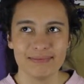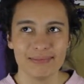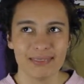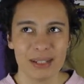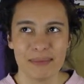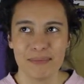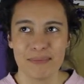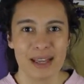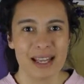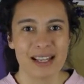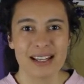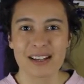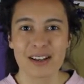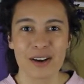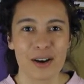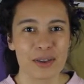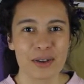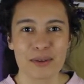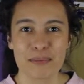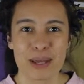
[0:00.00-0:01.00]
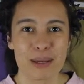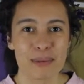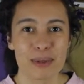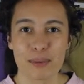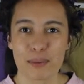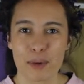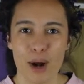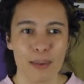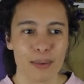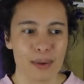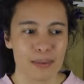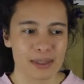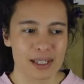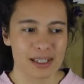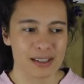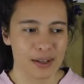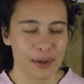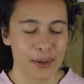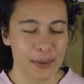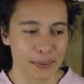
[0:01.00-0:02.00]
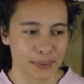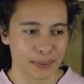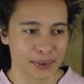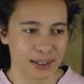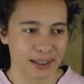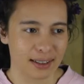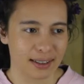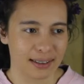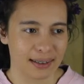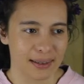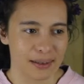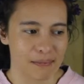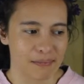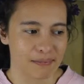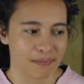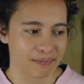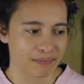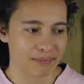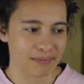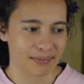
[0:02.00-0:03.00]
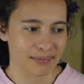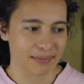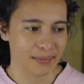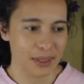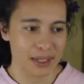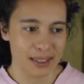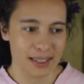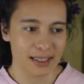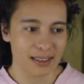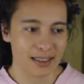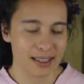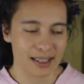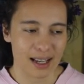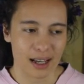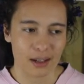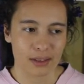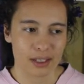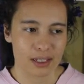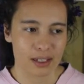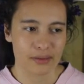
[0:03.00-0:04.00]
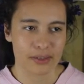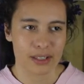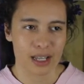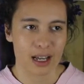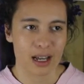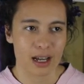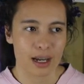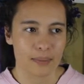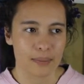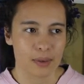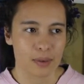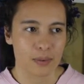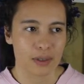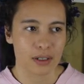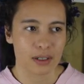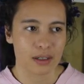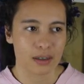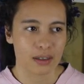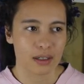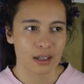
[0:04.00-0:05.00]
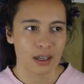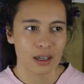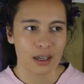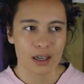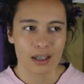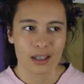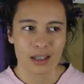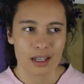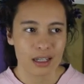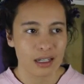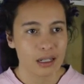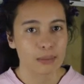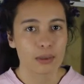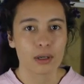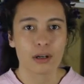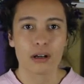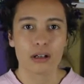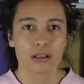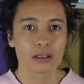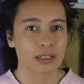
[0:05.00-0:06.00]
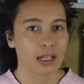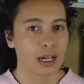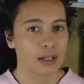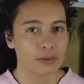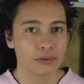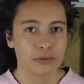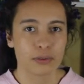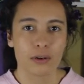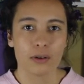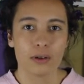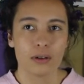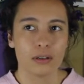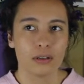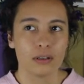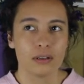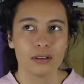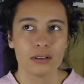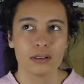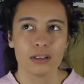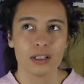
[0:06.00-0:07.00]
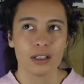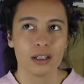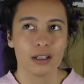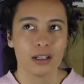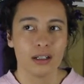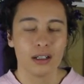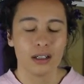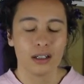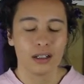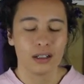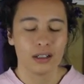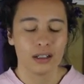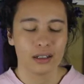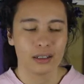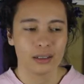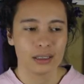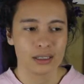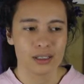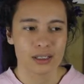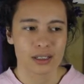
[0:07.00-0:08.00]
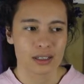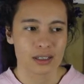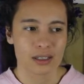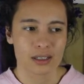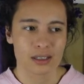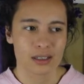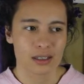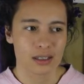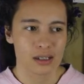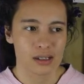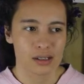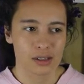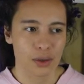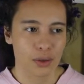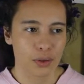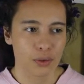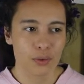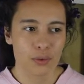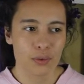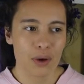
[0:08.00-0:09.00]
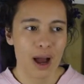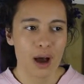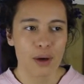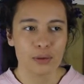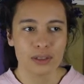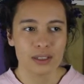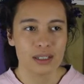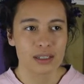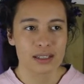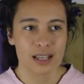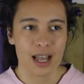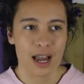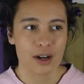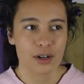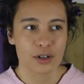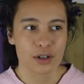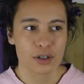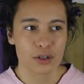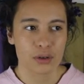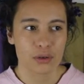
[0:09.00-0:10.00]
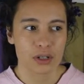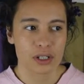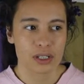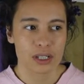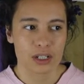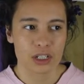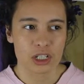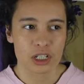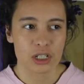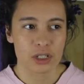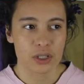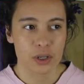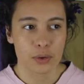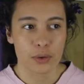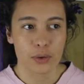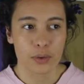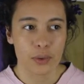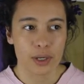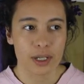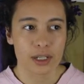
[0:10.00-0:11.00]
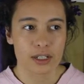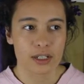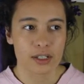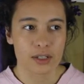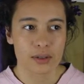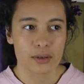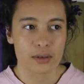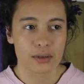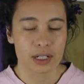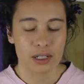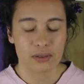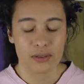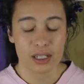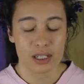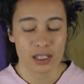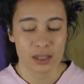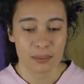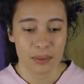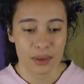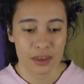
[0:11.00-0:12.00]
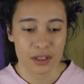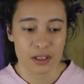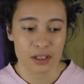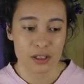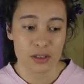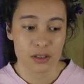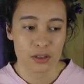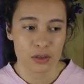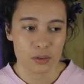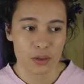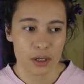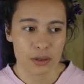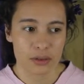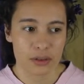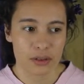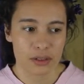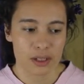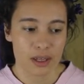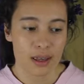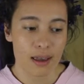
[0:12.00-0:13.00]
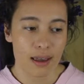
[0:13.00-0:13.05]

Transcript: making other people's problems his own. We see this countless of times with Kinemon, Gunfall. Just throughout the entire story, Sanji is so quick to give his sympathies to others.